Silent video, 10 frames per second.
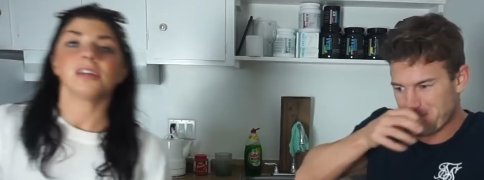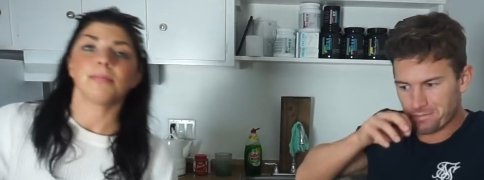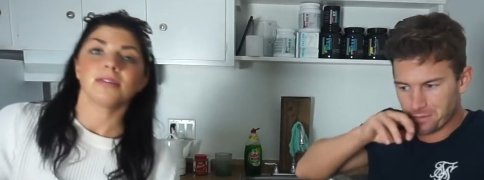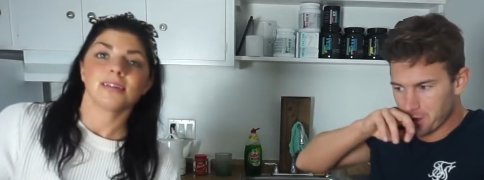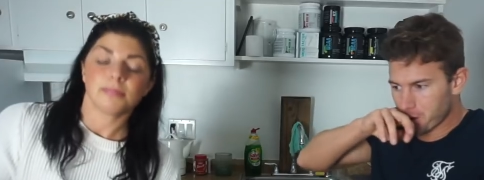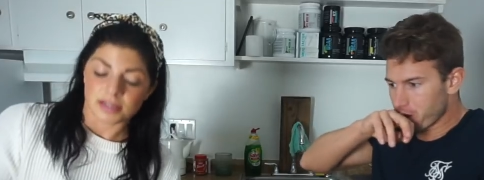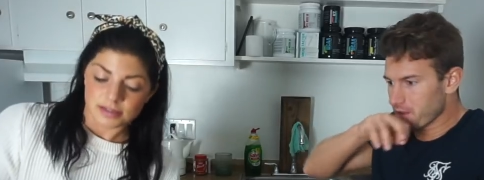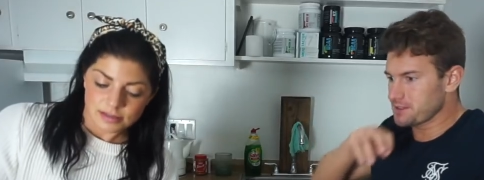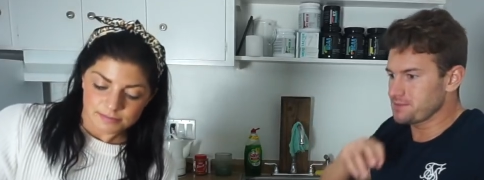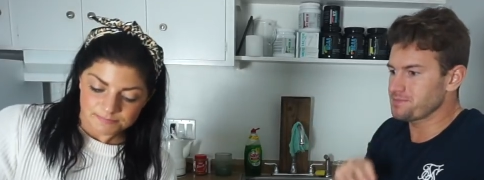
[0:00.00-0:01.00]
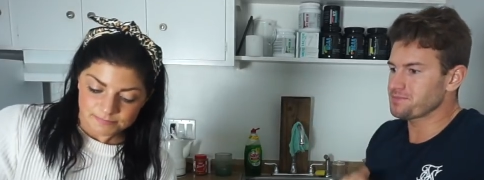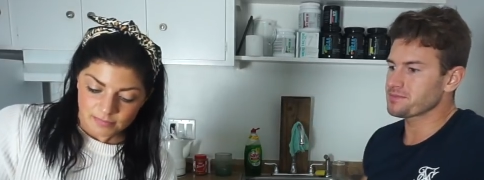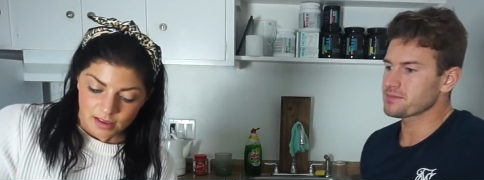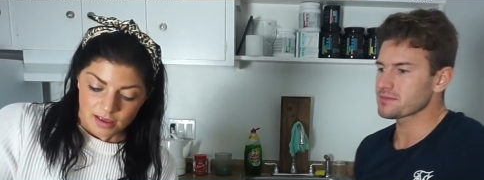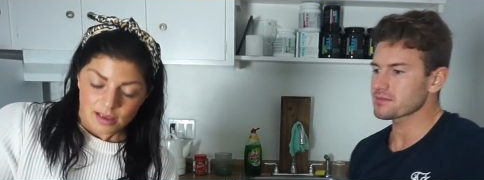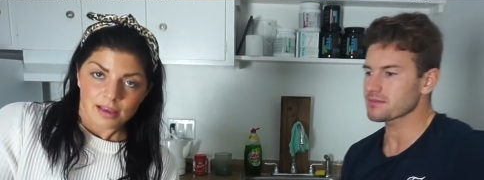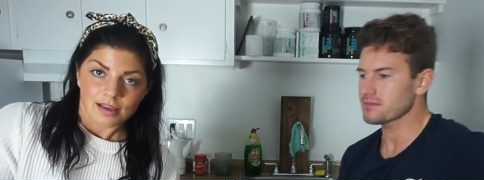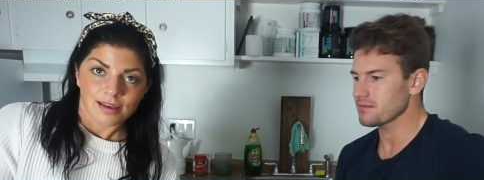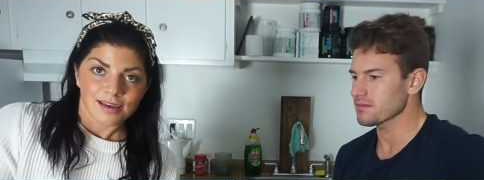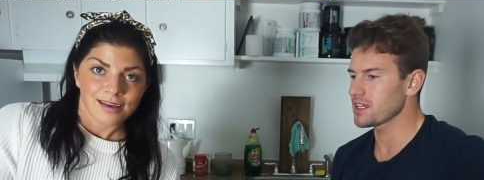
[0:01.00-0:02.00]
Speaker 1: double dip this.
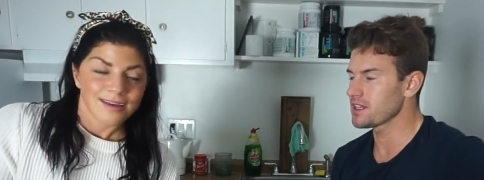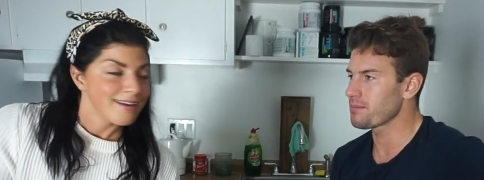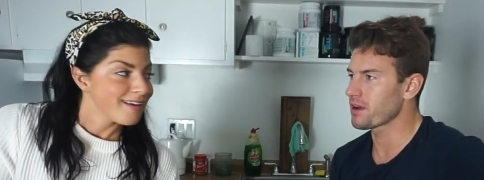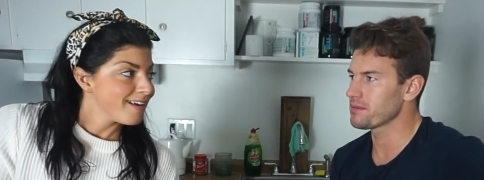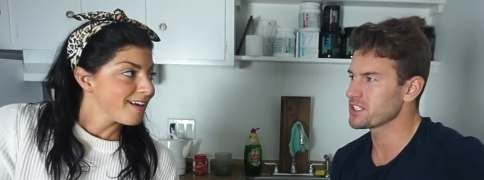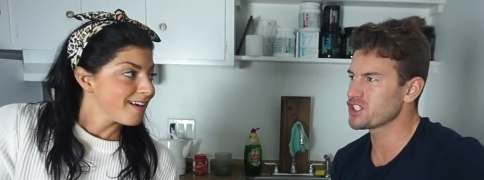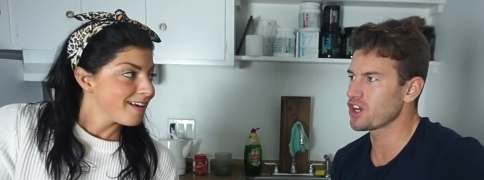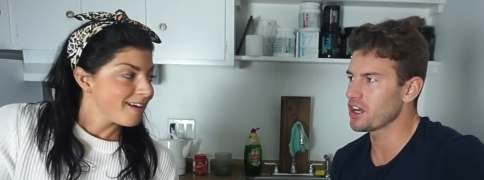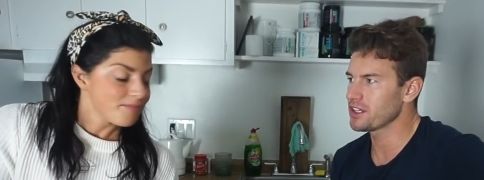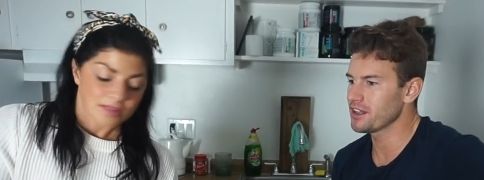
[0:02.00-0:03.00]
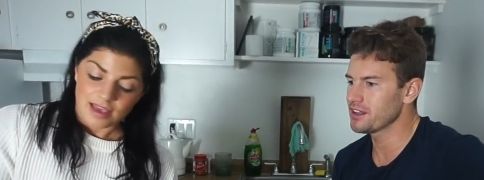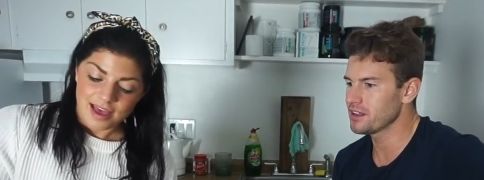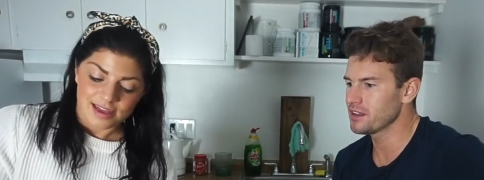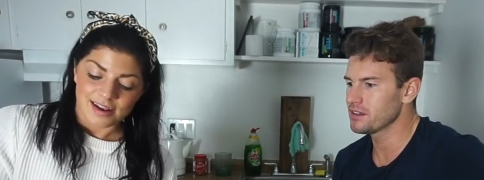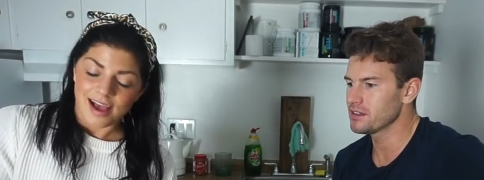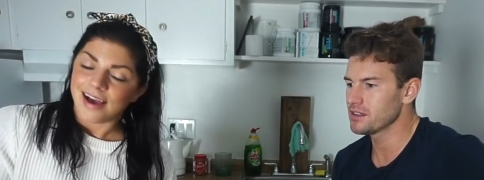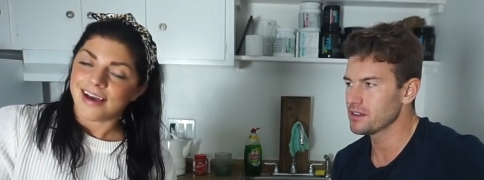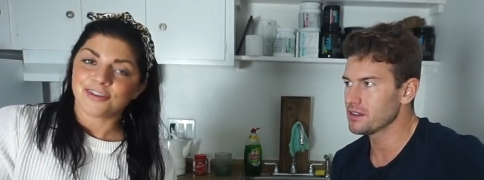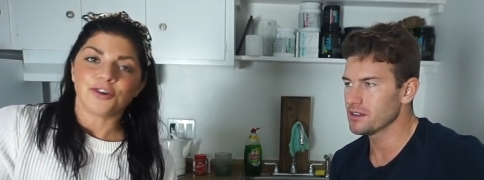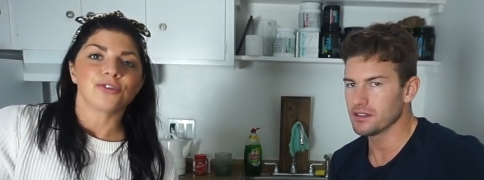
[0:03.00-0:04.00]
Speaker 2: In the Parmesan.
Speaker 1: And
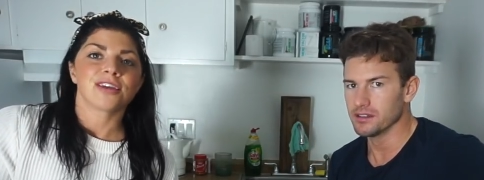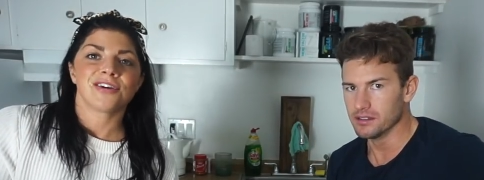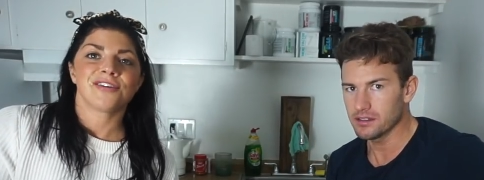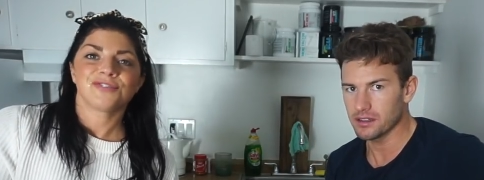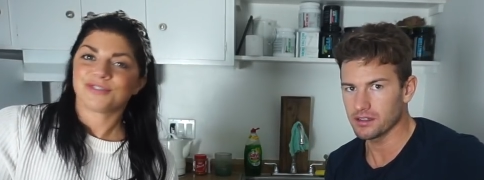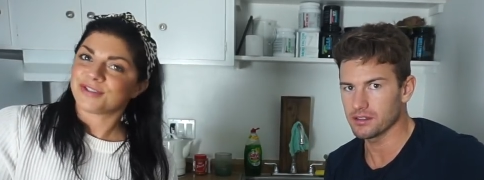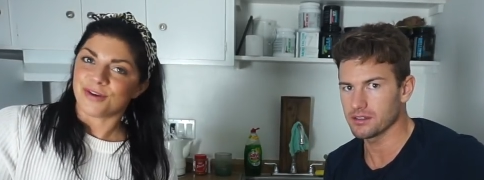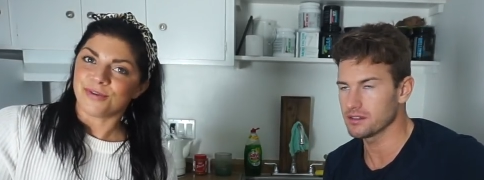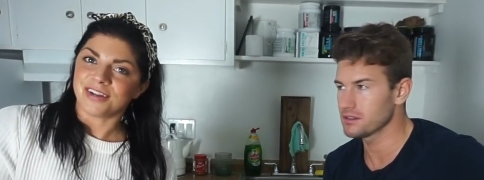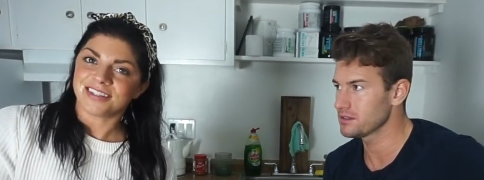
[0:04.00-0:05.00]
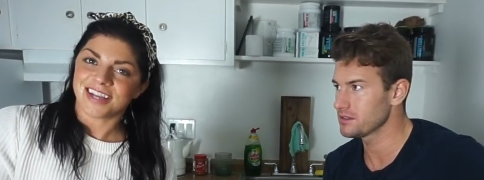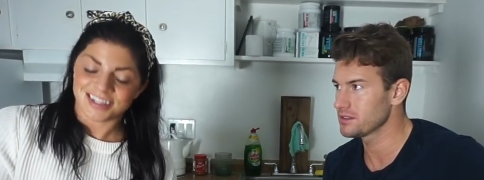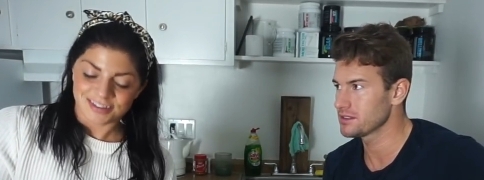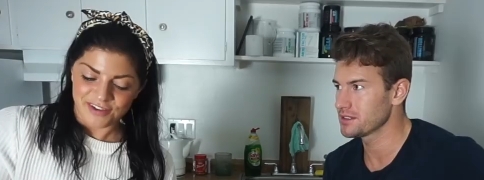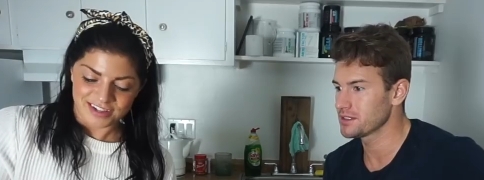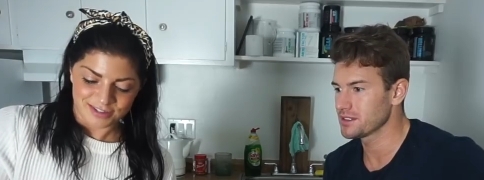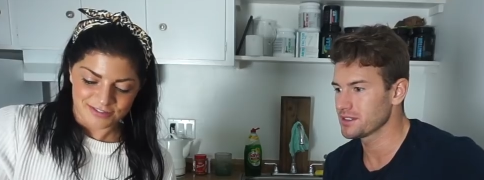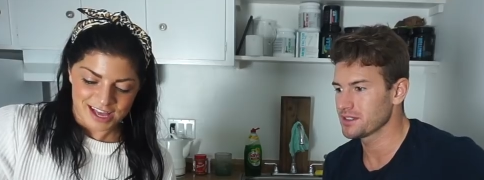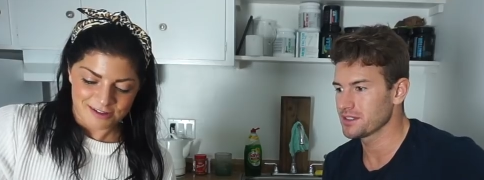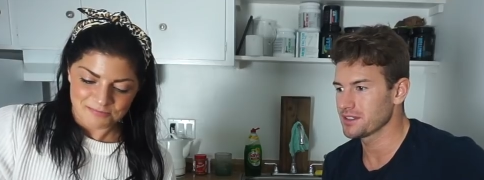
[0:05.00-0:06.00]
I don't care if someone takes offense
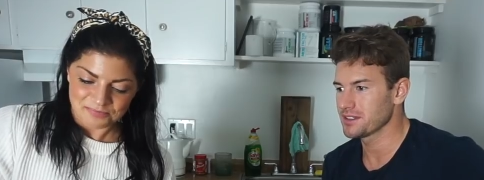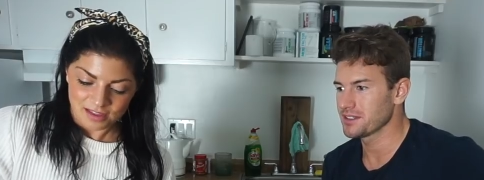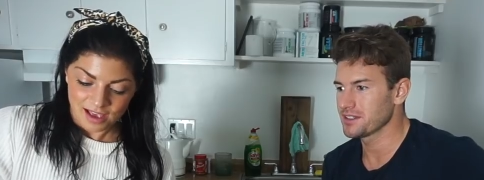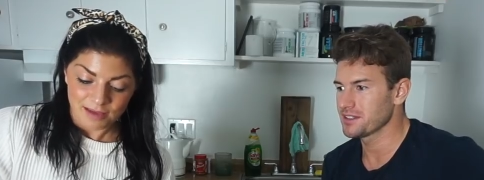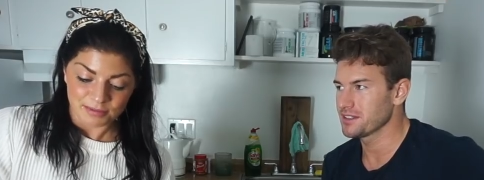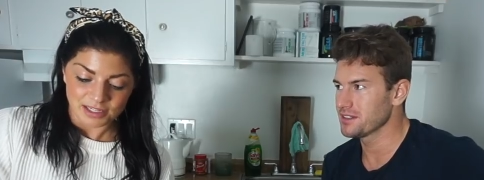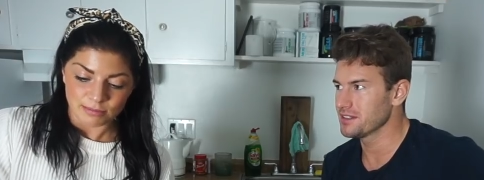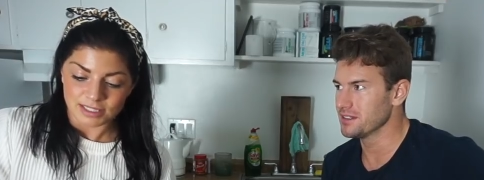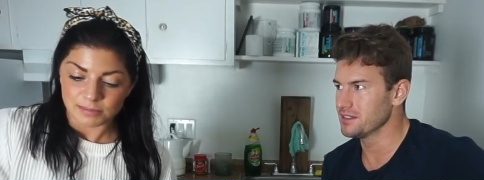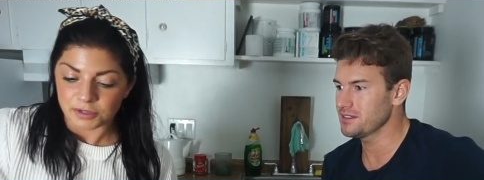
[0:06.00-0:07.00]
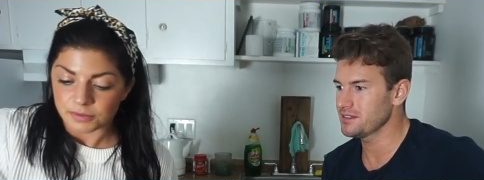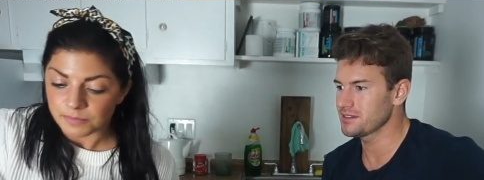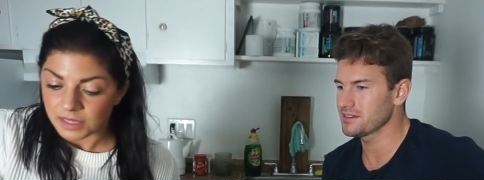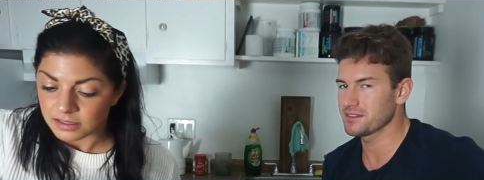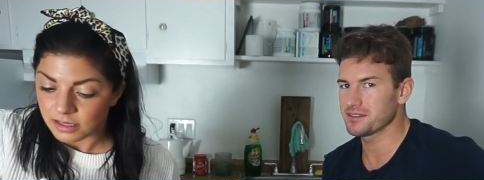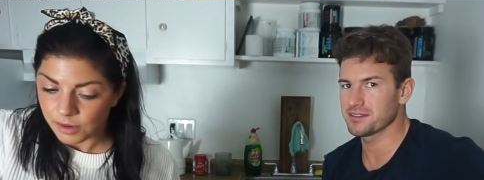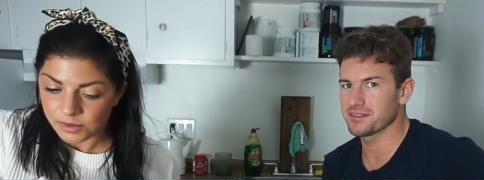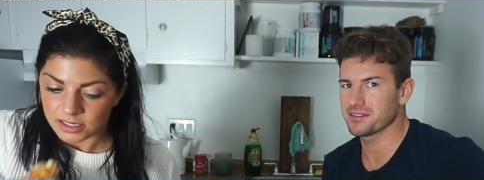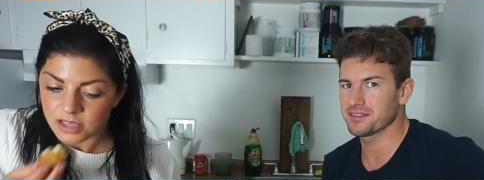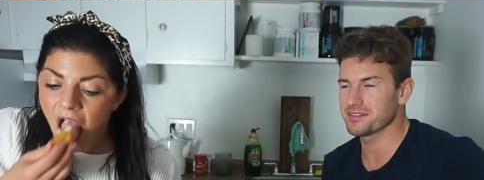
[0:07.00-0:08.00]
of that. I'm a double dipper. That's how it is.